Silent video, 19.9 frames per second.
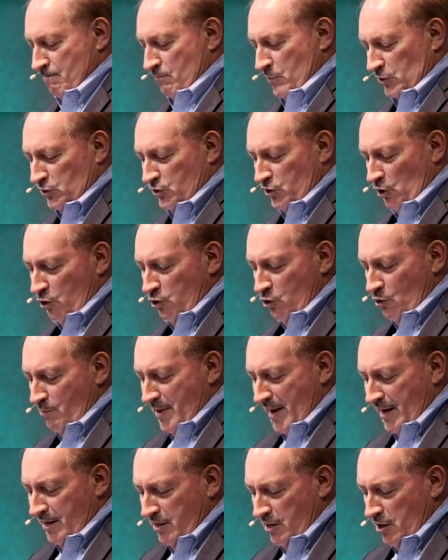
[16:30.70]
But so you
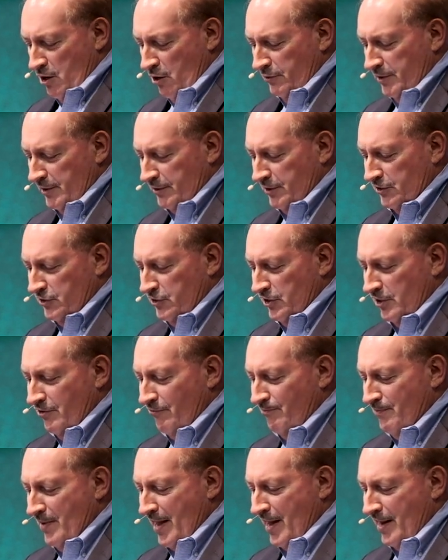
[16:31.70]
may know that the Son
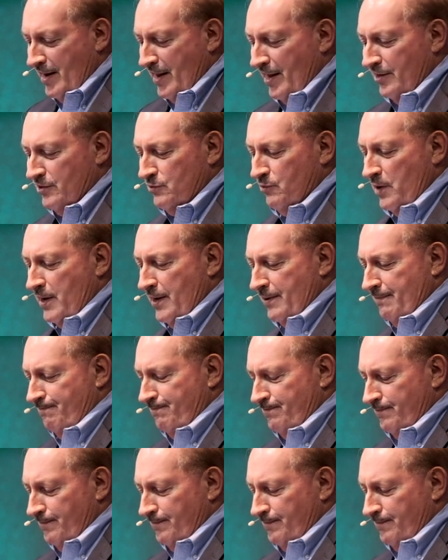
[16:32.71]
of Man has what?